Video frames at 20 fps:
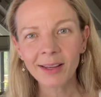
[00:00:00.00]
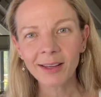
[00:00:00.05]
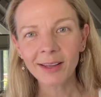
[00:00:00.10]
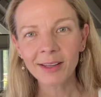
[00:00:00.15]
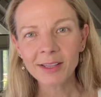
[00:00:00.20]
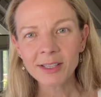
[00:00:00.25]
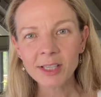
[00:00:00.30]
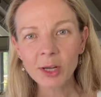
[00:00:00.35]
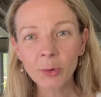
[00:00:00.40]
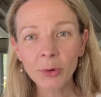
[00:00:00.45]

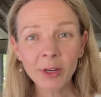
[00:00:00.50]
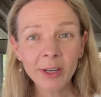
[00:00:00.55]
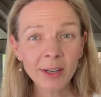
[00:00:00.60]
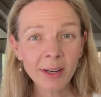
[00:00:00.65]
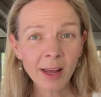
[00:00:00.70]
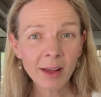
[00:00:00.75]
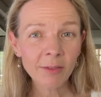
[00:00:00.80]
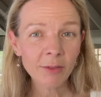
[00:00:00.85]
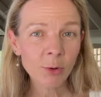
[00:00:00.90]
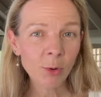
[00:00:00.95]
So we didn't
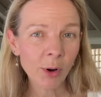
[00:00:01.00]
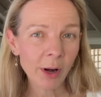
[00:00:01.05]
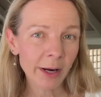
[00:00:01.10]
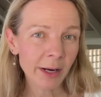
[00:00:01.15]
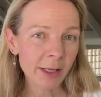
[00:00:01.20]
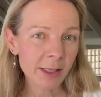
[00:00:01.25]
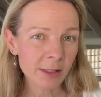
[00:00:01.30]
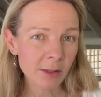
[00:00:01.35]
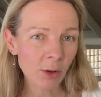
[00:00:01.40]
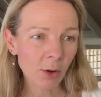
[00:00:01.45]
have quite
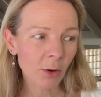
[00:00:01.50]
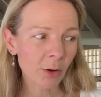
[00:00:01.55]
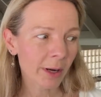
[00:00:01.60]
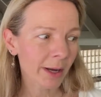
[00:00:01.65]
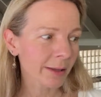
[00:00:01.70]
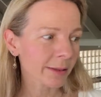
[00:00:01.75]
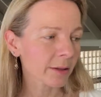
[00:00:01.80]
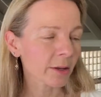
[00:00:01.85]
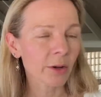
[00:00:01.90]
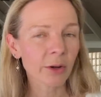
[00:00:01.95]
as long
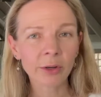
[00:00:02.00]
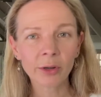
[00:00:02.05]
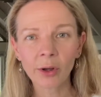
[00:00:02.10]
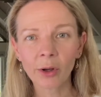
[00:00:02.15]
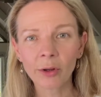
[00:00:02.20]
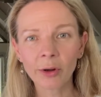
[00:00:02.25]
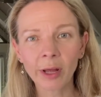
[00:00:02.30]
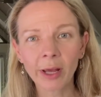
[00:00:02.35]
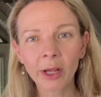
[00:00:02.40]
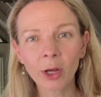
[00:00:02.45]
at the
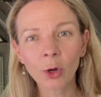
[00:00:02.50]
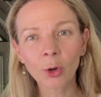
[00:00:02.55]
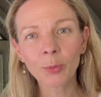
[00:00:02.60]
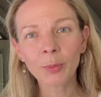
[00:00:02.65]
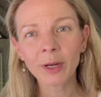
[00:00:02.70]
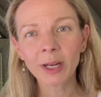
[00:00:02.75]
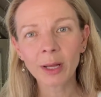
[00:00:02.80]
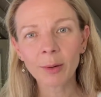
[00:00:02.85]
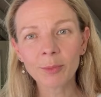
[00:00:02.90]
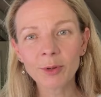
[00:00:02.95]
Hakone
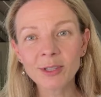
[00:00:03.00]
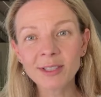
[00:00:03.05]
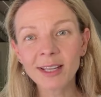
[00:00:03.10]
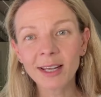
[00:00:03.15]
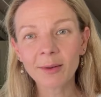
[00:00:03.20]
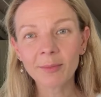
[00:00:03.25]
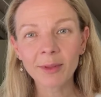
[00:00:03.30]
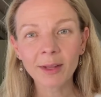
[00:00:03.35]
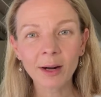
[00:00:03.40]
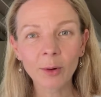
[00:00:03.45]
Open Air
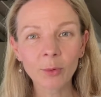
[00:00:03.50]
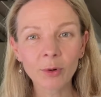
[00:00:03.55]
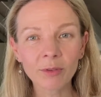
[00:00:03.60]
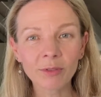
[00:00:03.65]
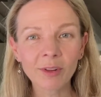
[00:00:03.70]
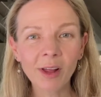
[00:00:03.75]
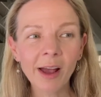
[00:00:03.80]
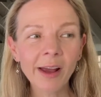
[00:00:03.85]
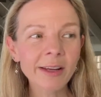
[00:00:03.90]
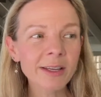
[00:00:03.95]
Museum that I would have
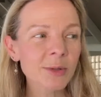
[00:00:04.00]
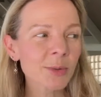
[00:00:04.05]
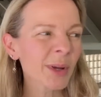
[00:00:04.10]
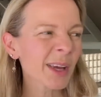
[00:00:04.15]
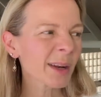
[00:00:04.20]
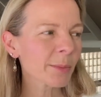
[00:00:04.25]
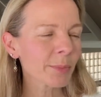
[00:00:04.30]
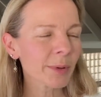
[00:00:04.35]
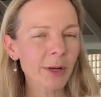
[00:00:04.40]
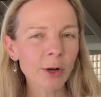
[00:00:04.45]
liked. We had
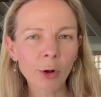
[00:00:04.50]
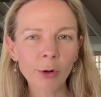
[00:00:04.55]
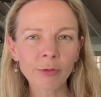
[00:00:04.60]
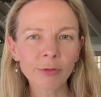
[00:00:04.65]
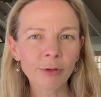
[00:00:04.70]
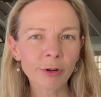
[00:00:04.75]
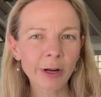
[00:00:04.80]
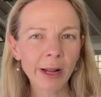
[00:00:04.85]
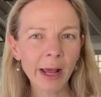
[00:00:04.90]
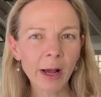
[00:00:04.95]
a bit over
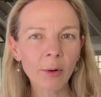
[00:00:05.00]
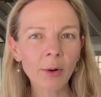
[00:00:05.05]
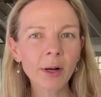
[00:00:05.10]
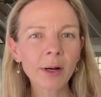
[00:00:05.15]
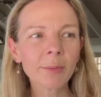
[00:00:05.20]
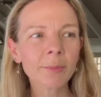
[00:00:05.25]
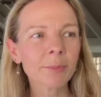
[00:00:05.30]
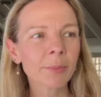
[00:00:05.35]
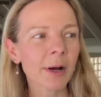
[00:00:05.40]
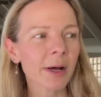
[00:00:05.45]
an hour,
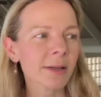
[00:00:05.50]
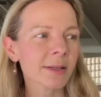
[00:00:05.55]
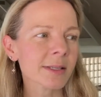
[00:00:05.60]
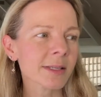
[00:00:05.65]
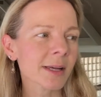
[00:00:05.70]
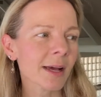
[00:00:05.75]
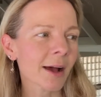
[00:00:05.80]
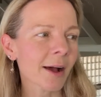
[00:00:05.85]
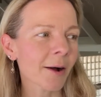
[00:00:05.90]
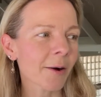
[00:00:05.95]
but
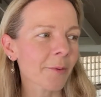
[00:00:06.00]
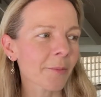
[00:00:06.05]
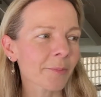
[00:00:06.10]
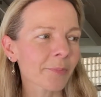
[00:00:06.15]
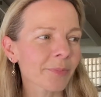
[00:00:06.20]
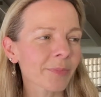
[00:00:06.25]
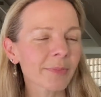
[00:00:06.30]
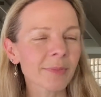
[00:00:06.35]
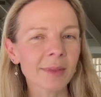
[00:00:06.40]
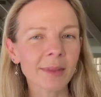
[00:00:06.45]

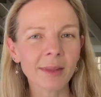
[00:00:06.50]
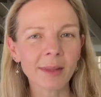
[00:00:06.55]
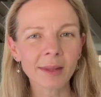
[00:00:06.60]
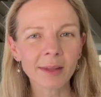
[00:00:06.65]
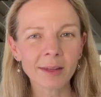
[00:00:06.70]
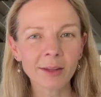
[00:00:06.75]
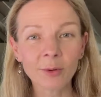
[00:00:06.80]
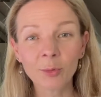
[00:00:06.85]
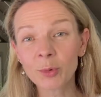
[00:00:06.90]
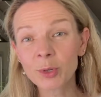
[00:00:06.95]

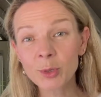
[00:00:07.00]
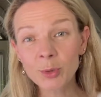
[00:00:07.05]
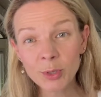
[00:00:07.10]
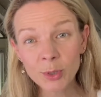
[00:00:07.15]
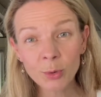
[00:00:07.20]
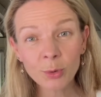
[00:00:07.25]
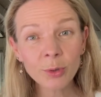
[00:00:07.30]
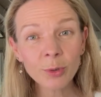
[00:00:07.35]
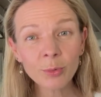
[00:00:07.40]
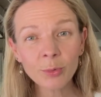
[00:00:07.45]
which was
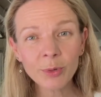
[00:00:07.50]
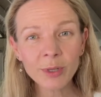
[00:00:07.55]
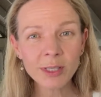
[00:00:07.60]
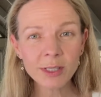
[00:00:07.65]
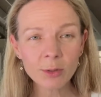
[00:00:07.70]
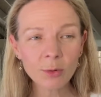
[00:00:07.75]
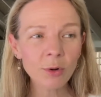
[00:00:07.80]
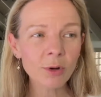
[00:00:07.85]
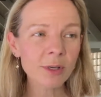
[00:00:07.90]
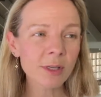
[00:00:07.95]
good. We
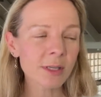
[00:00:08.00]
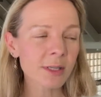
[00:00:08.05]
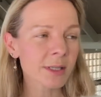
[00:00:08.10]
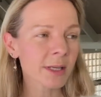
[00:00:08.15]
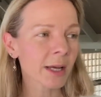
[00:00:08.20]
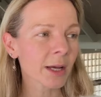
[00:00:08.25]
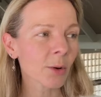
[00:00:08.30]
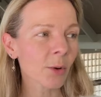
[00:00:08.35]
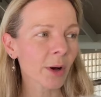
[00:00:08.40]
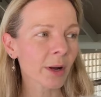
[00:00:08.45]
still got to
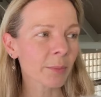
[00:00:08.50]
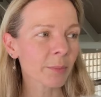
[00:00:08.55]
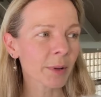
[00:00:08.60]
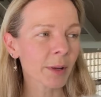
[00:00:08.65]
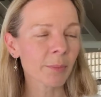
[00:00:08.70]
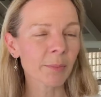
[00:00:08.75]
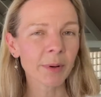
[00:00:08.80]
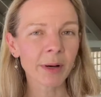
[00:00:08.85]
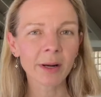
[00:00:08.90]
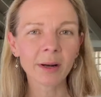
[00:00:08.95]
see quite a
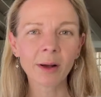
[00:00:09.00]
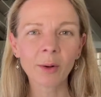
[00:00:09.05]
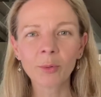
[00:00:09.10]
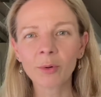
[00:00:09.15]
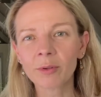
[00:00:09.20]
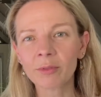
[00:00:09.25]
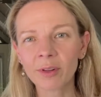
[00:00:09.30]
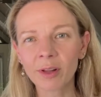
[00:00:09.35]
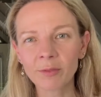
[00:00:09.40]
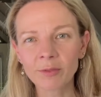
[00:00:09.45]
bit, but I would
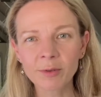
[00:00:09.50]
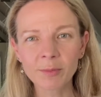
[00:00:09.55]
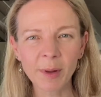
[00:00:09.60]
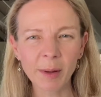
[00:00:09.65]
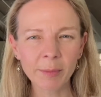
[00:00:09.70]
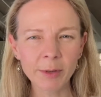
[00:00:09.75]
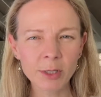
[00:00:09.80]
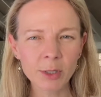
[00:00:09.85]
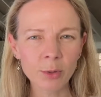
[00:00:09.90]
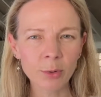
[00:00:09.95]
have loved
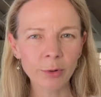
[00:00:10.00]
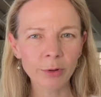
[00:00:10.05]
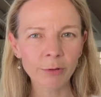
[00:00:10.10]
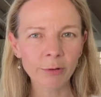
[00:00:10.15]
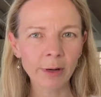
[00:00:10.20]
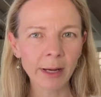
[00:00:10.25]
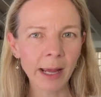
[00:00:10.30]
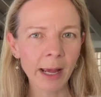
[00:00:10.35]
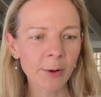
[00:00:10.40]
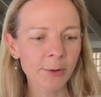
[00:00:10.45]
maybe 2 or
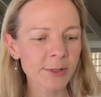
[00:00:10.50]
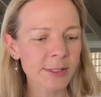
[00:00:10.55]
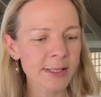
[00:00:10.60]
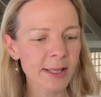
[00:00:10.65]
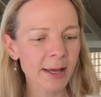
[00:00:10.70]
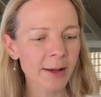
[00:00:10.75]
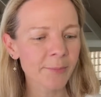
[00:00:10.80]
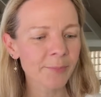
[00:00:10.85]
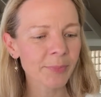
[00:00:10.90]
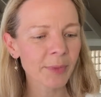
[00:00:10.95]
3 hours
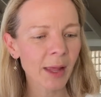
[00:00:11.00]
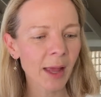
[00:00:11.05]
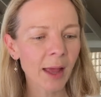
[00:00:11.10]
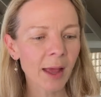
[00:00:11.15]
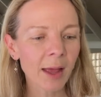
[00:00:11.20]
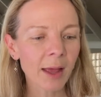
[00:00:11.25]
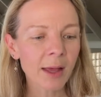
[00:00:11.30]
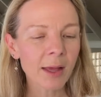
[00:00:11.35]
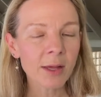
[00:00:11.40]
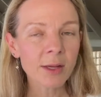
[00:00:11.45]
there.
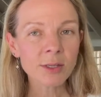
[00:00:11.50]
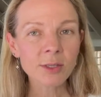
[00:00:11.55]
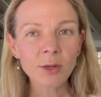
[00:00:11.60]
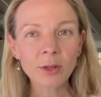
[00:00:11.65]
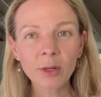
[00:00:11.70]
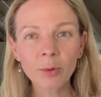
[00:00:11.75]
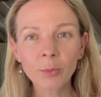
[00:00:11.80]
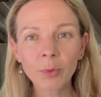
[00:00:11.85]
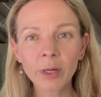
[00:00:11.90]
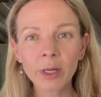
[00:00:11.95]
So
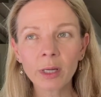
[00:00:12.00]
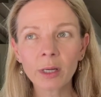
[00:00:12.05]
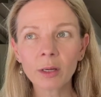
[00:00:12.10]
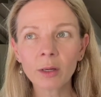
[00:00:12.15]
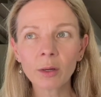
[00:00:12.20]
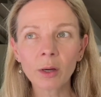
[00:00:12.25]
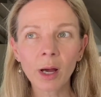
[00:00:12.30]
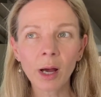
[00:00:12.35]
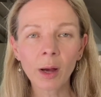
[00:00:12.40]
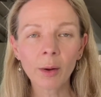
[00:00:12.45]
then
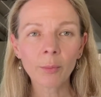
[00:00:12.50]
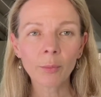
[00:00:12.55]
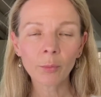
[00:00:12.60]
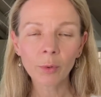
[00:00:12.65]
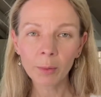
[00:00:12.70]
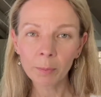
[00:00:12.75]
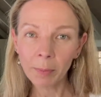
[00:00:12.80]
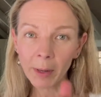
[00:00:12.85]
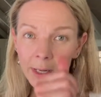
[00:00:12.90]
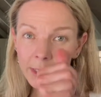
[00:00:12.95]
we
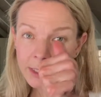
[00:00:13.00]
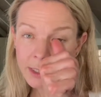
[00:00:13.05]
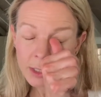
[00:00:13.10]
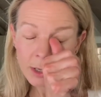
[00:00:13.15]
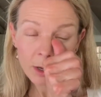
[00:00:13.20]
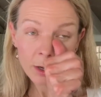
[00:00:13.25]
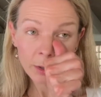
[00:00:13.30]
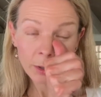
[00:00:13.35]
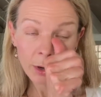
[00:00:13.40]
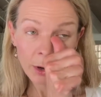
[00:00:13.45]
went back to
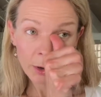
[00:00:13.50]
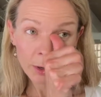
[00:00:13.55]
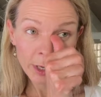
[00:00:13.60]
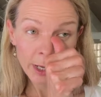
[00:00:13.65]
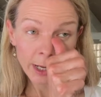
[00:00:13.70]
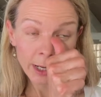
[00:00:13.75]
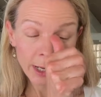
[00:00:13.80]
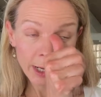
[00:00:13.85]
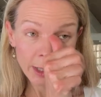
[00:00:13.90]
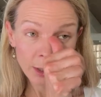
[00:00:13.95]

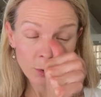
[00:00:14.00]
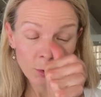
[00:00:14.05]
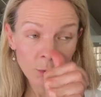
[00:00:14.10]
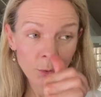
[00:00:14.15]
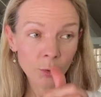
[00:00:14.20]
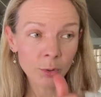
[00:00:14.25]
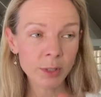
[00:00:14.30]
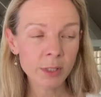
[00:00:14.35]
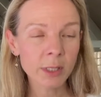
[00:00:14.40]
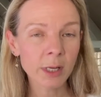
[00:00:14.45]
Hakone and
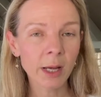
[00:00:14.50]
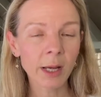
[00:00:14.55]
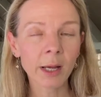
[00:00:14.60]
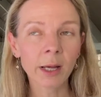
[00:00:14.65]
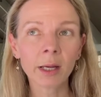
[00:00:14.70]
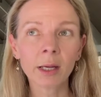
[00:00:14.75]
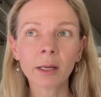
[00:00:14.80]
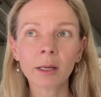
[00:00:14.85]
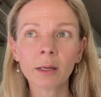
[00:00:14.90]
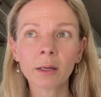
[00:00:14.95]
caught
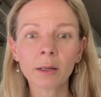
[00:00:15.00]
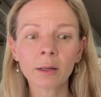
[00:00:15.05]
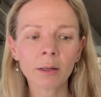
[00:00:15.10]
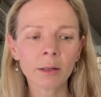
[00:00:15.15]
a